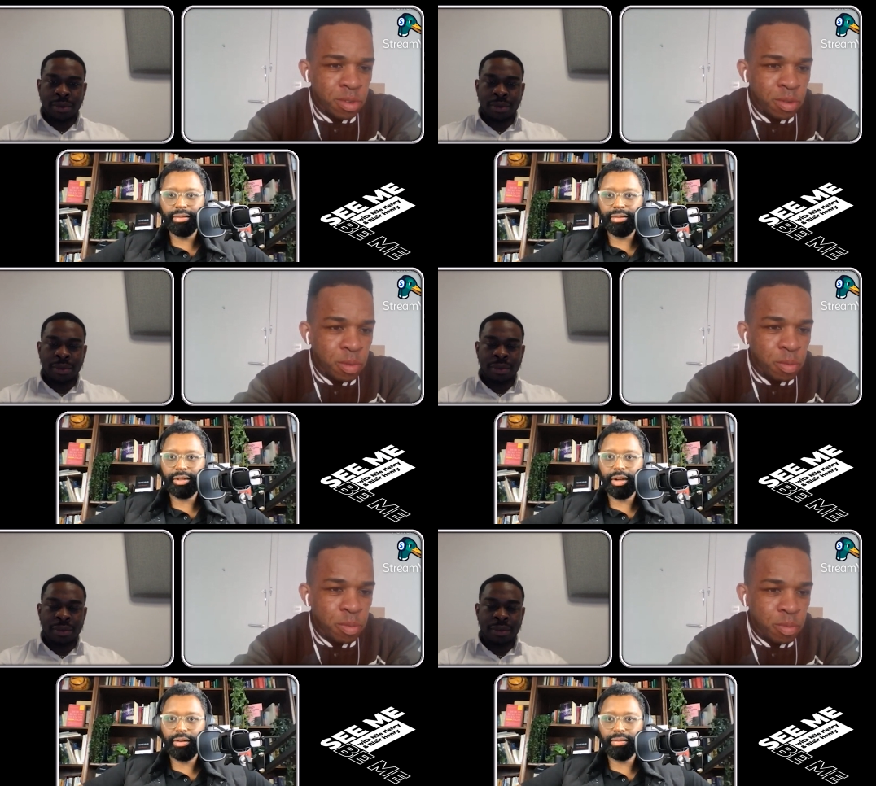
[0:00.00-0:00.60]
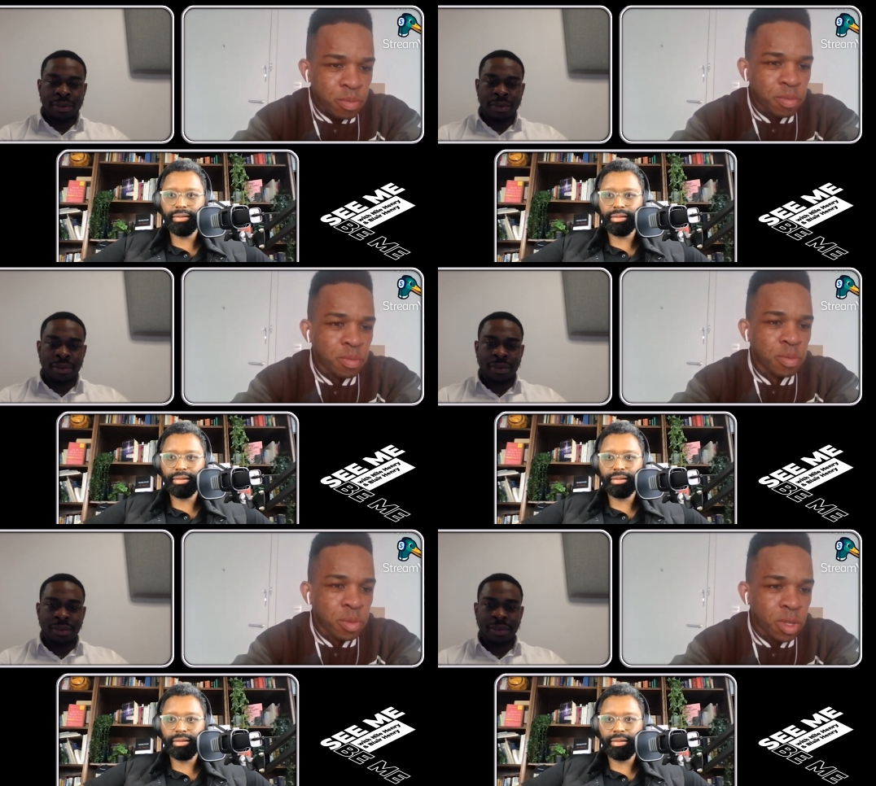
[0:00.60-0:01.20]
Speaker 1: So,
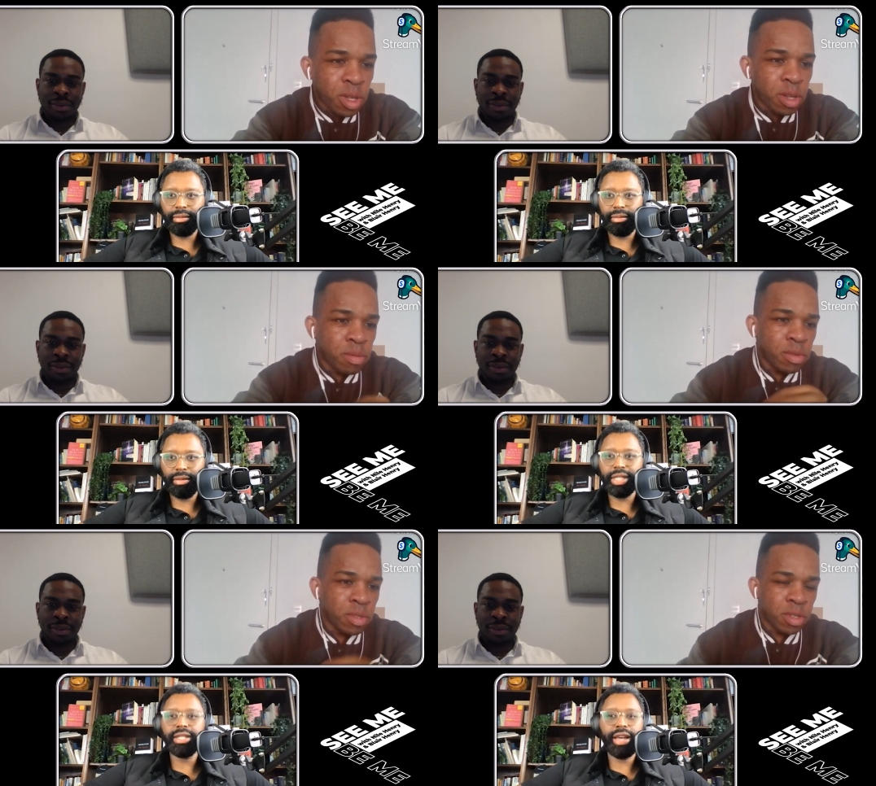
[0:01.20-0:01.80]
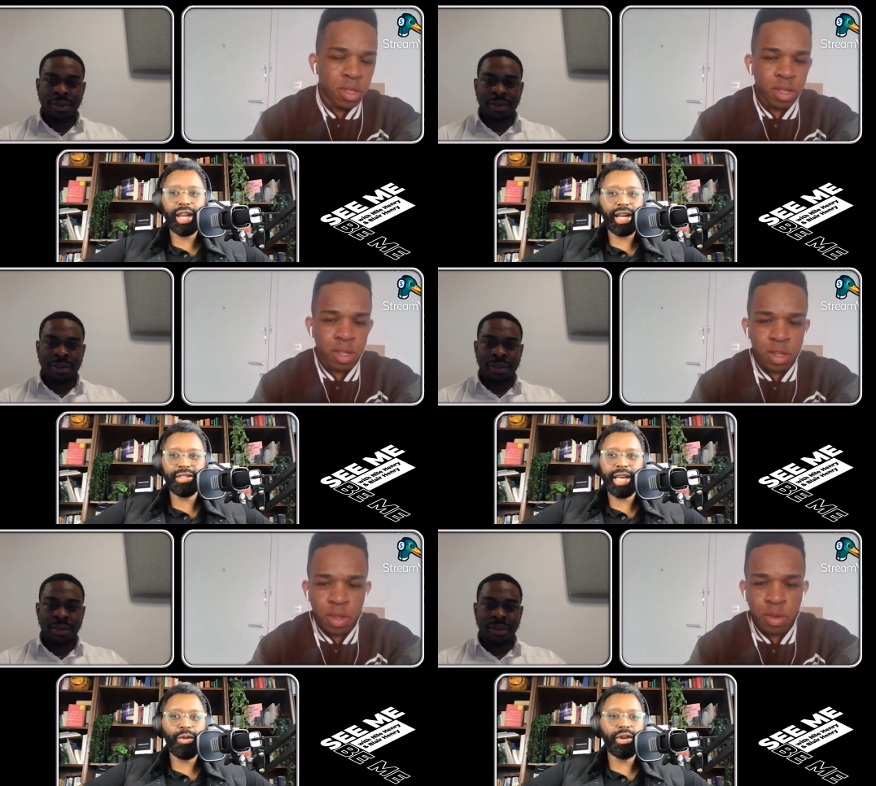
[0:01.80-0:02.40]
this is the kind of
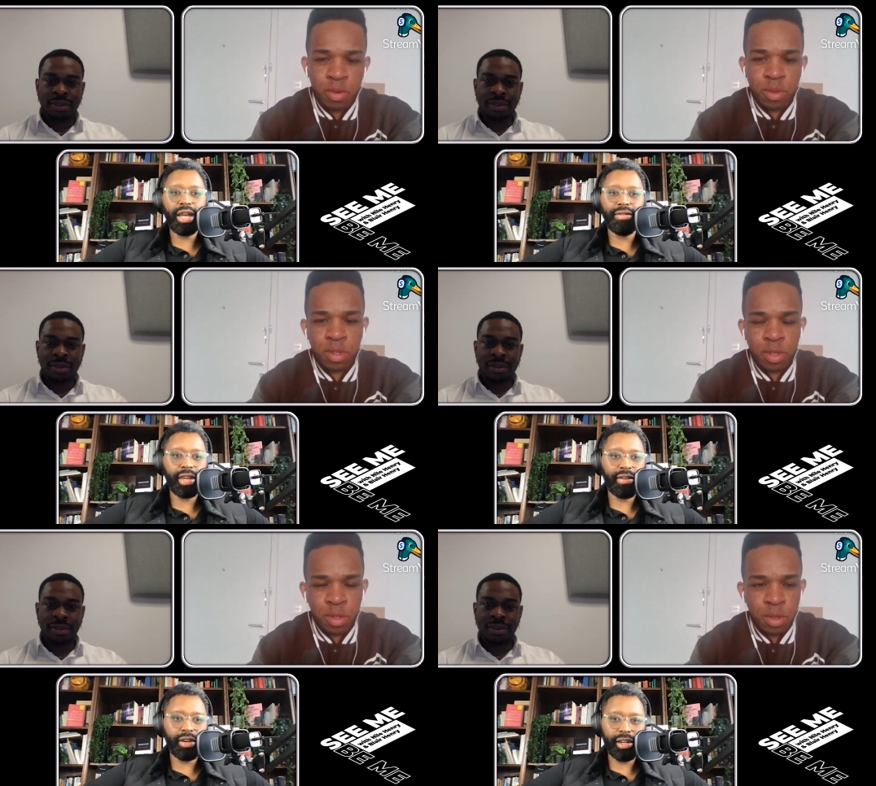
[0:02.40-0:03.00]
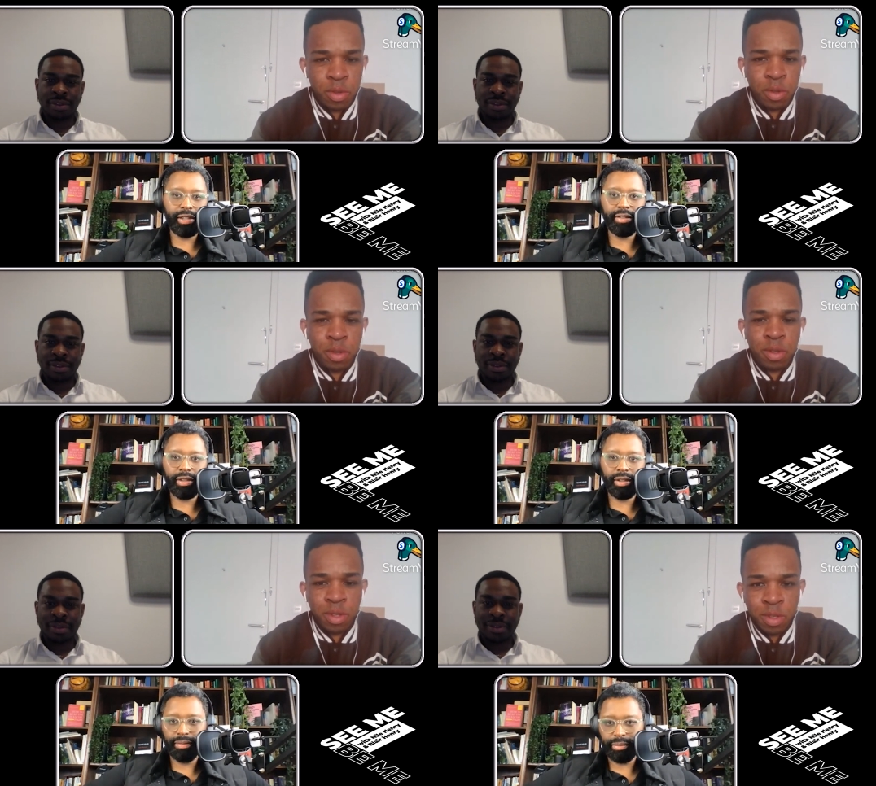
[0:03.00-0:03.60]
answer I would never give in an interview